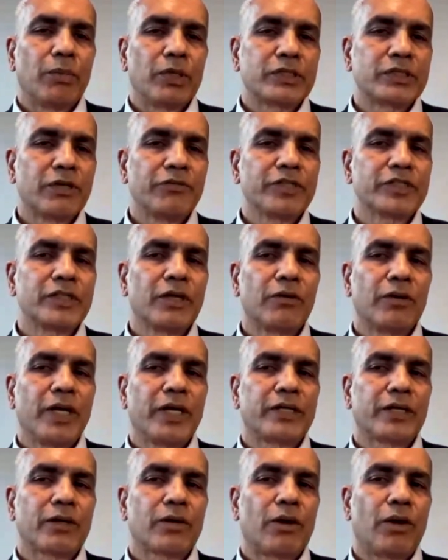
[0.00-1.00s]
ServiceNow
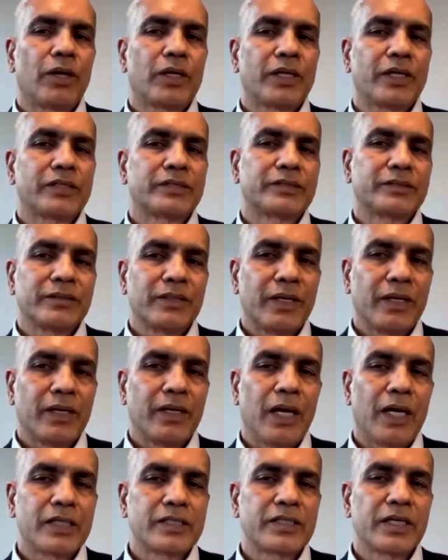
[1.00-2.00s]
later called this
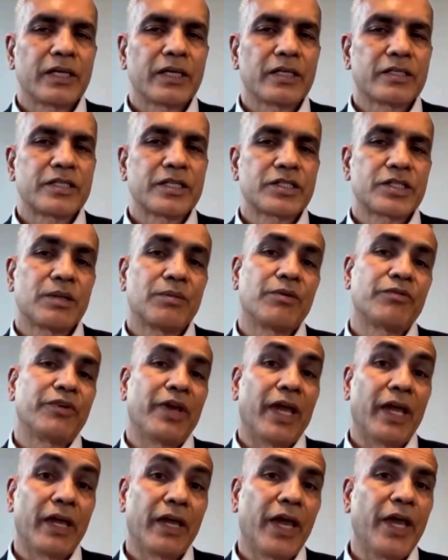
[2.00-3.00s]
a single system of
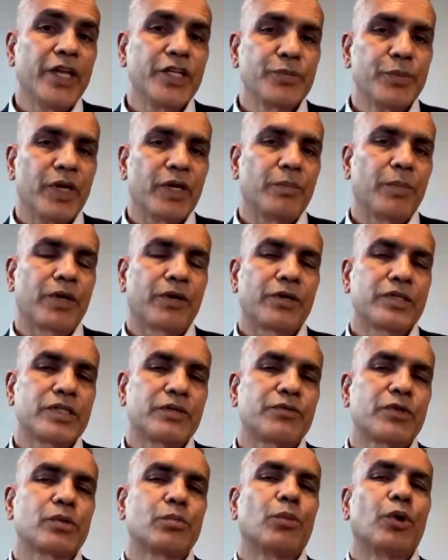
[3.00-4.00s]
engagement, because
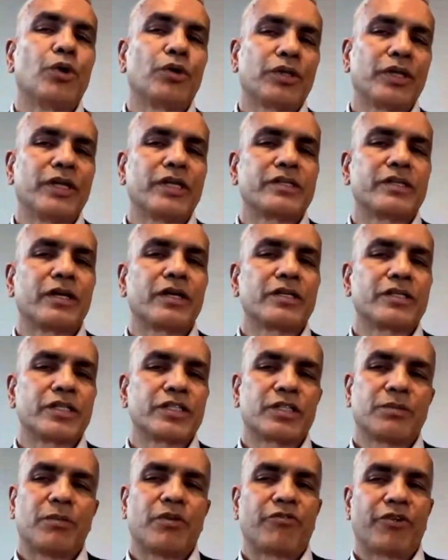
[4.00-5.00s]
it was more than a single
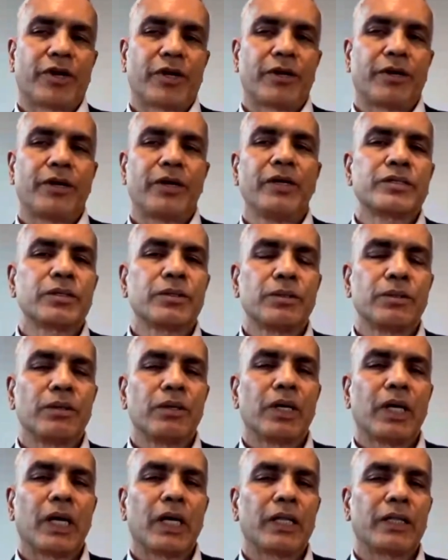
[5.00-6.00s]
system of record. So
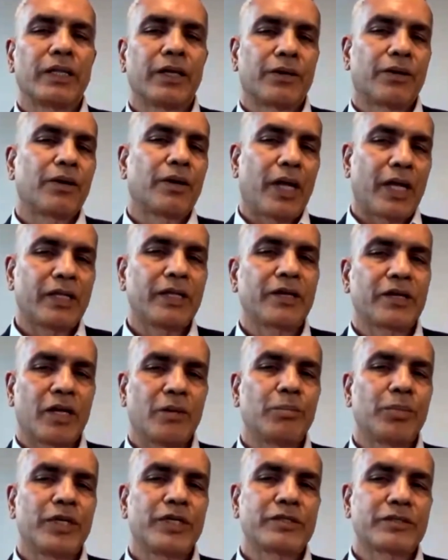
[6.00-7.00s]
there are other
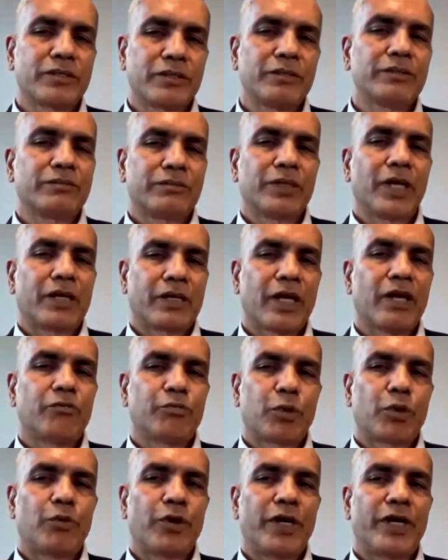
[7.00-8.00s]
companies that have
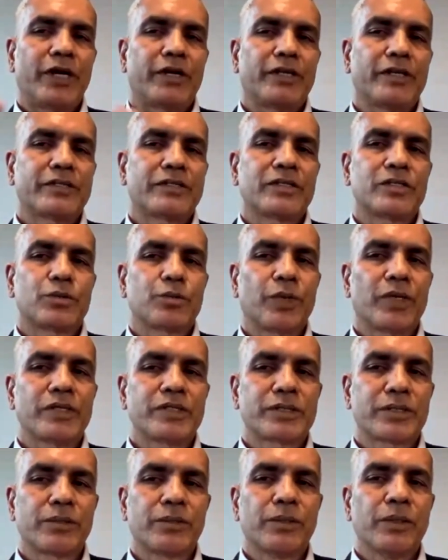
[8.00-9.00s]
provided this as well.
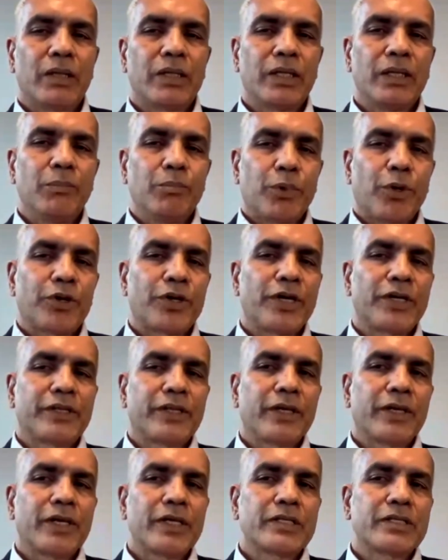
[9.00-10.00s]
So the important
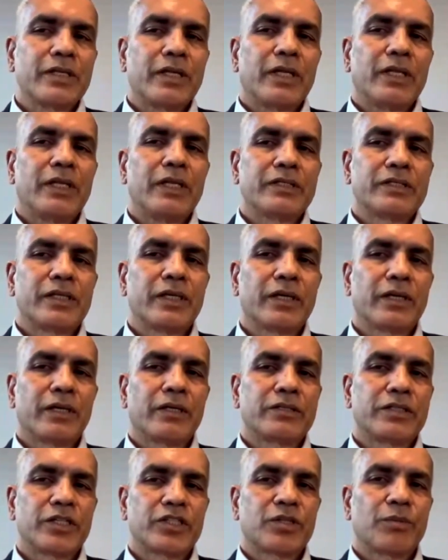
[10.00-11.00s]
thing is the
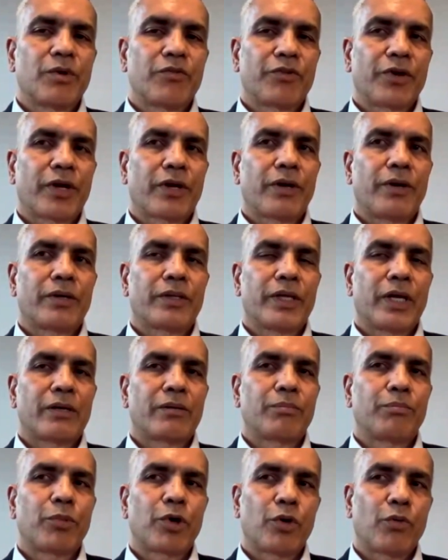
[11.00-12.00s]
single system of record that
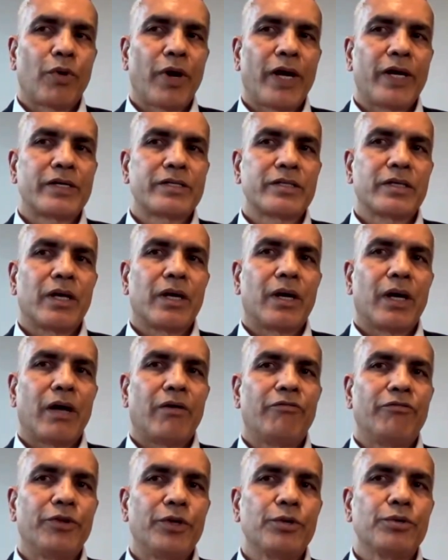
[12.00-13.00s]
provides
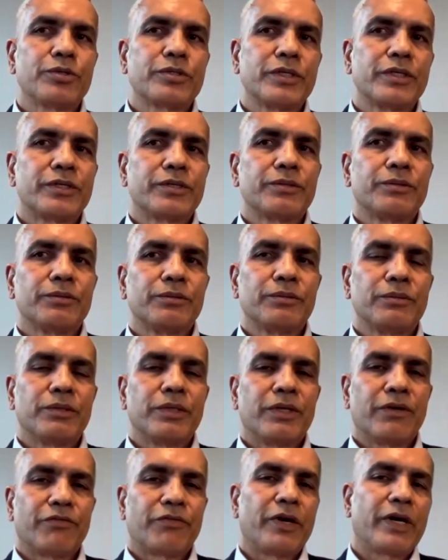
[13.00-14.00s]
views into
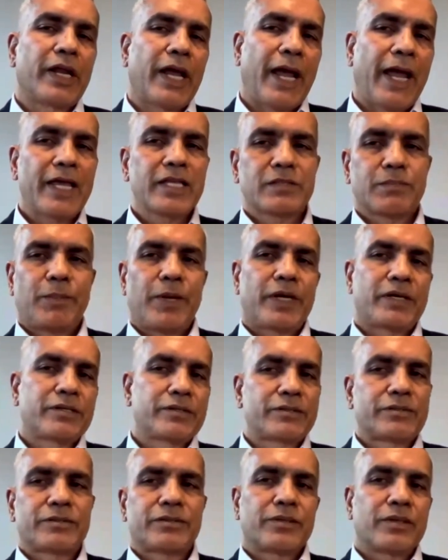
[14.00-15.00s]
different
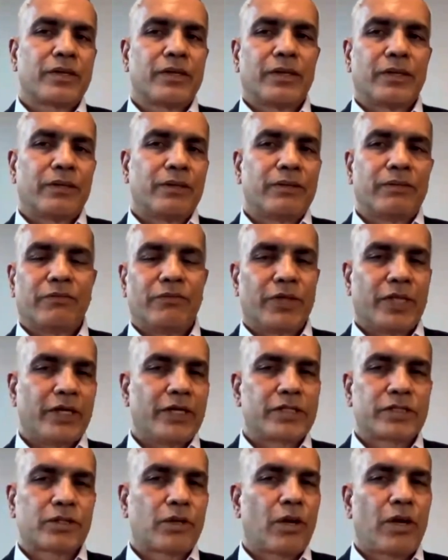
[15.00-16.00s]
aspects, whether
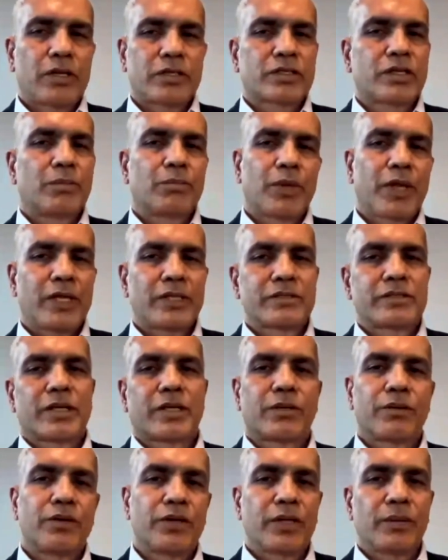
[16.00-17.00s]
it's cost, compliance,
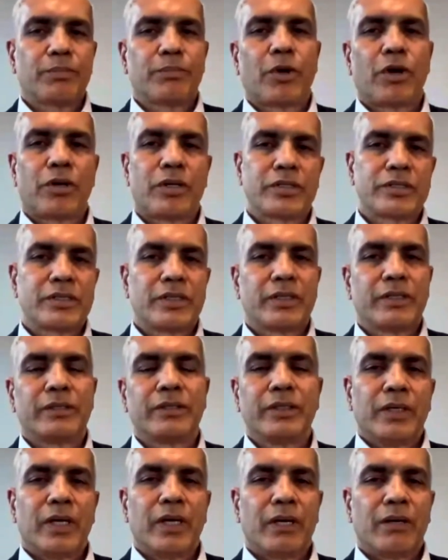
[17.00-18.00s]
security, policy,
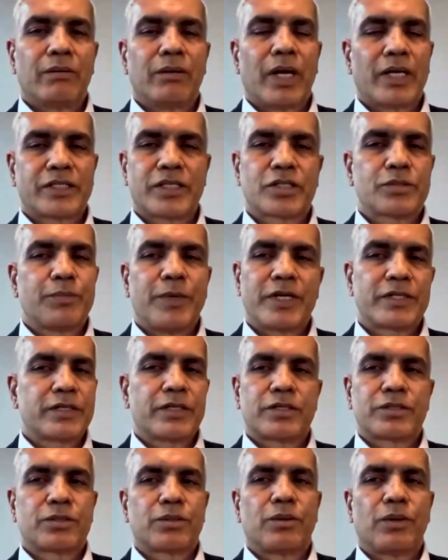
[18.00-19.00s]
assessments,
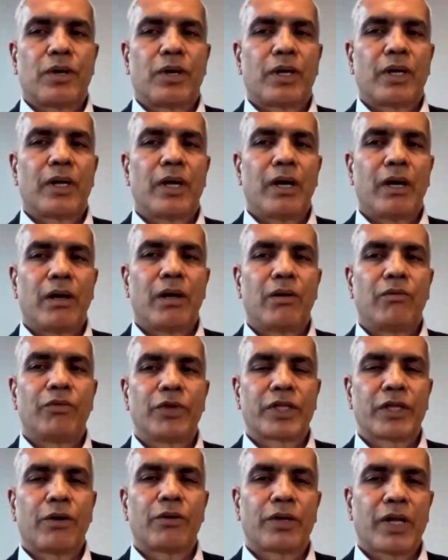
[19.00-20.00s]
and so on,
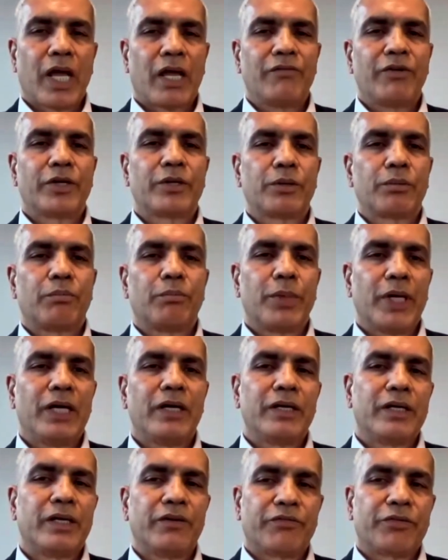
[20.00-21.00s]
without having to
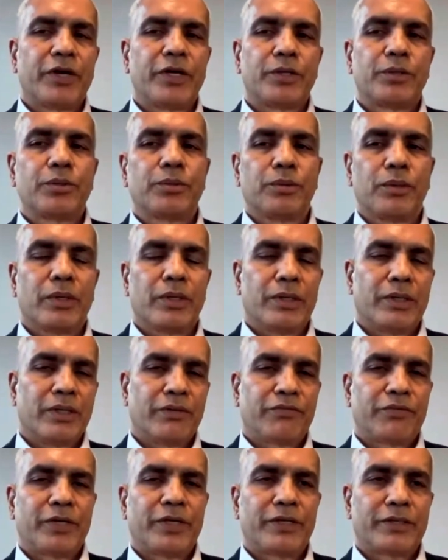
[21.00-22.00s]
build different
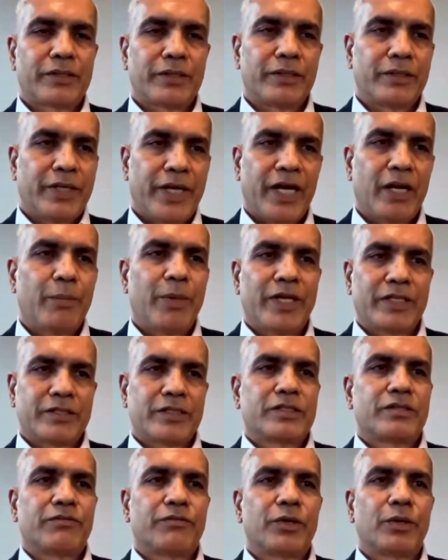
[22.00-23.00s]

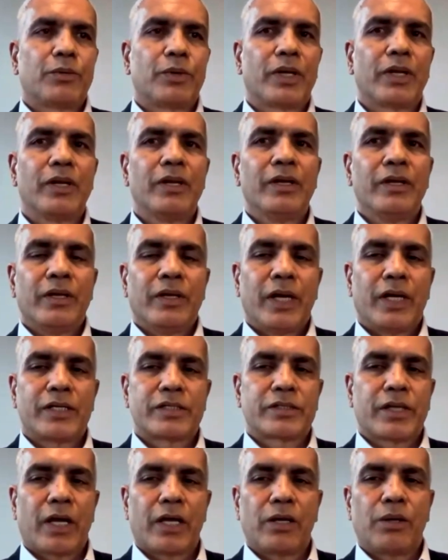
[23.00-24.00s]
databases, if you will, and
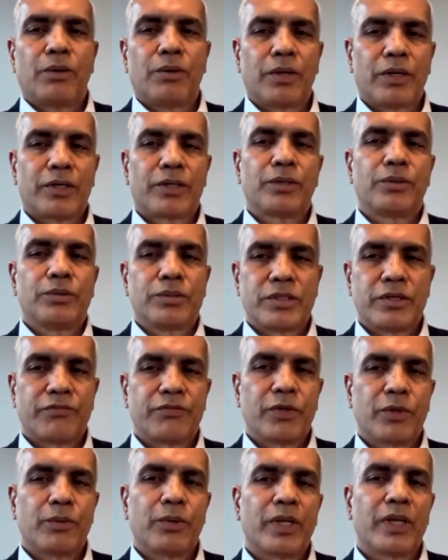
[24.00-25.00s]
siloed tools,
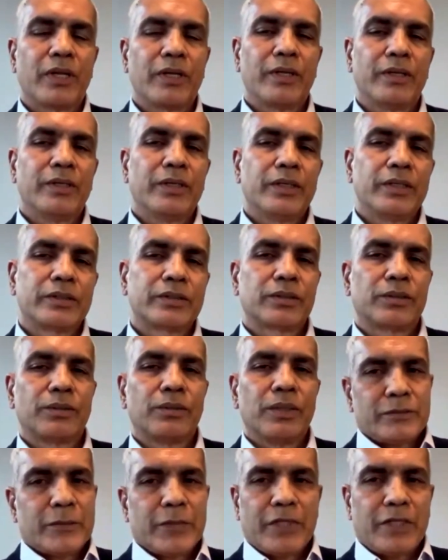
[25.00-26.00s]
if you will. So
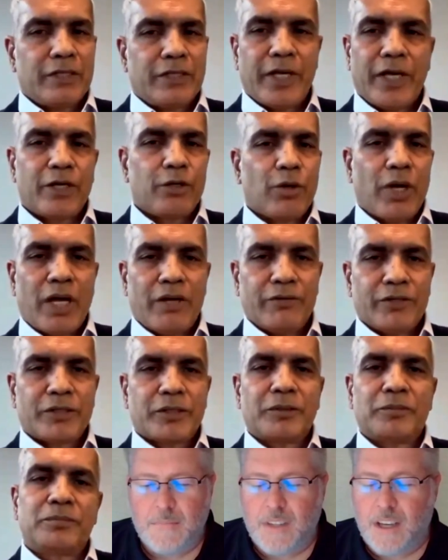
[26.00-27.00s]
there you have
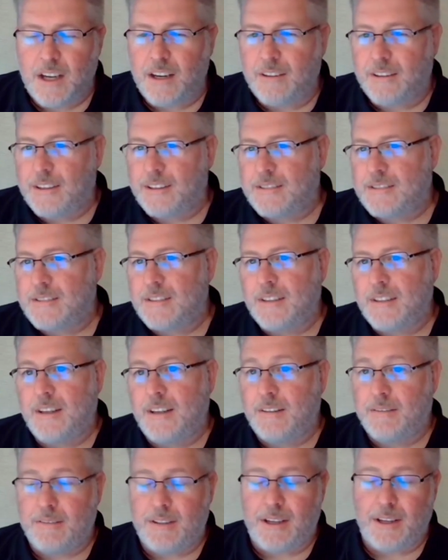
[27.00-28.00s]
it. No,
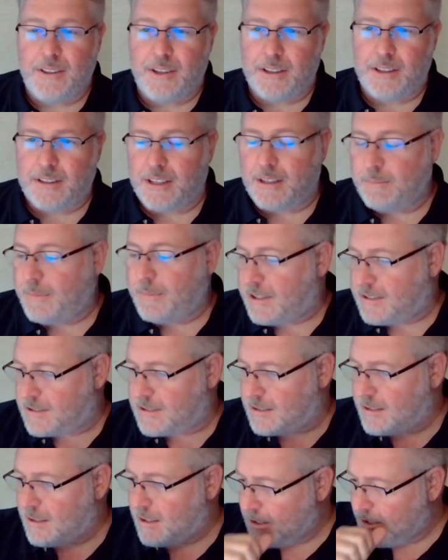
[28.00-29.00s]
I think that
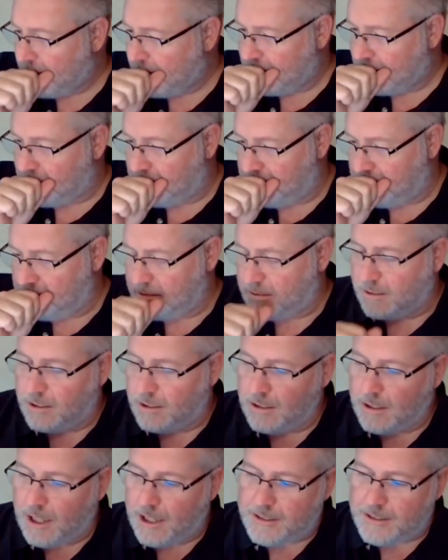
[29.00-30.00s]
makes a
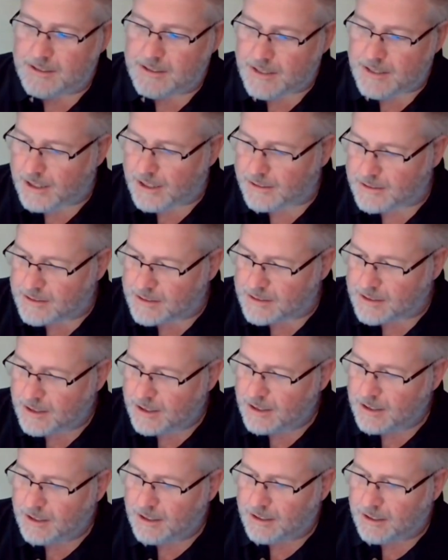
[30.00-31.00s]
lot of sense.
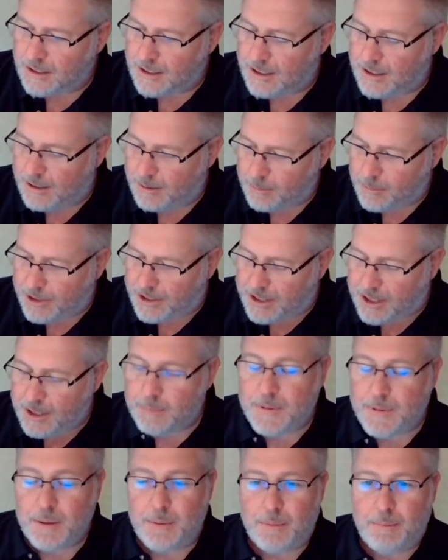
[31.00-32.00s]
And we
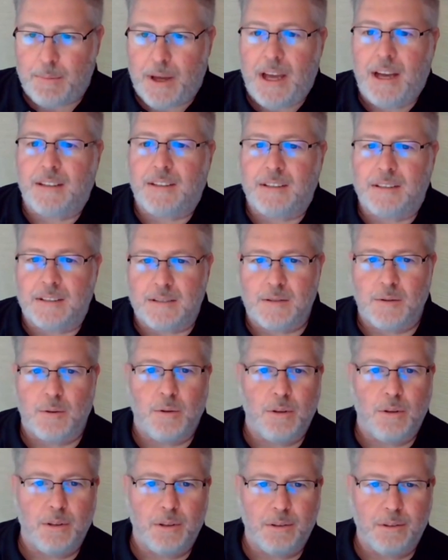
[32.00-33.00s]
keep coming back to this
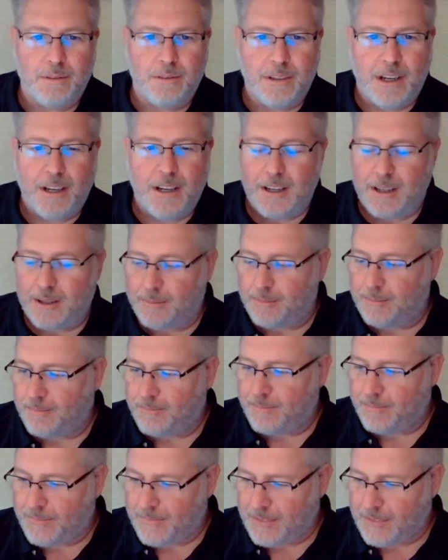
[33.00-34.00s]
whole
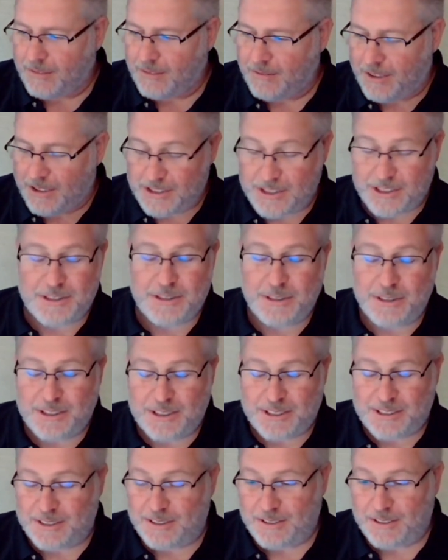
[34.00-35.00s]
vicious
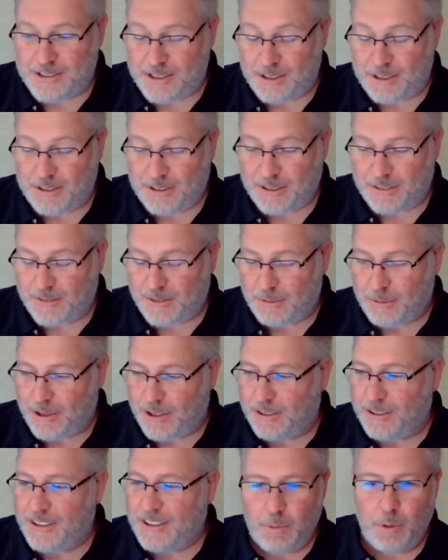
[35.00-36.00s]
circle, if you
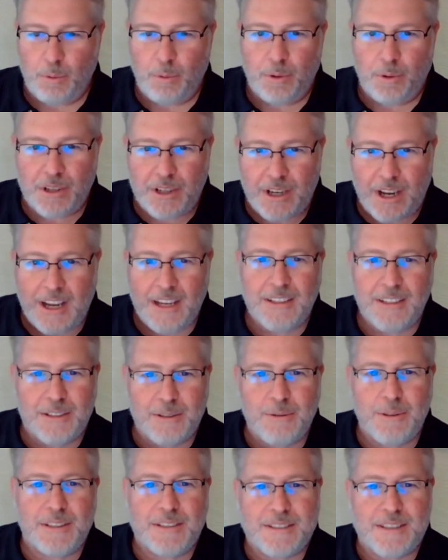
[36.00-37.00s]
will. Well, we're not
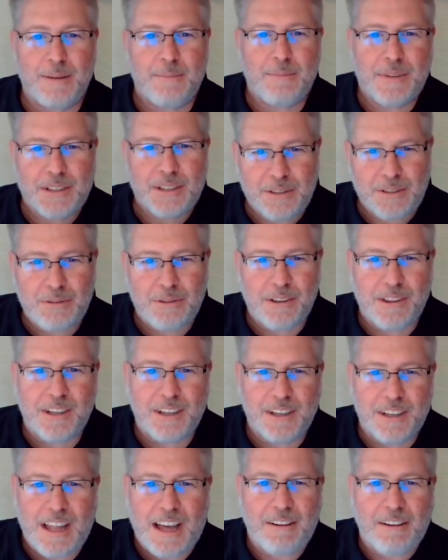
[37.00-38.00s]
doing something new to the
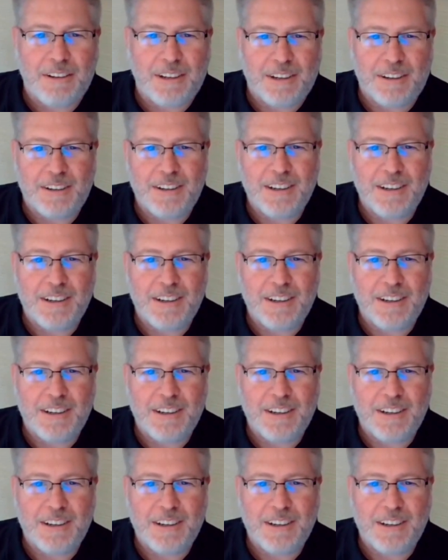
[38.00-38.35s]
cloud here.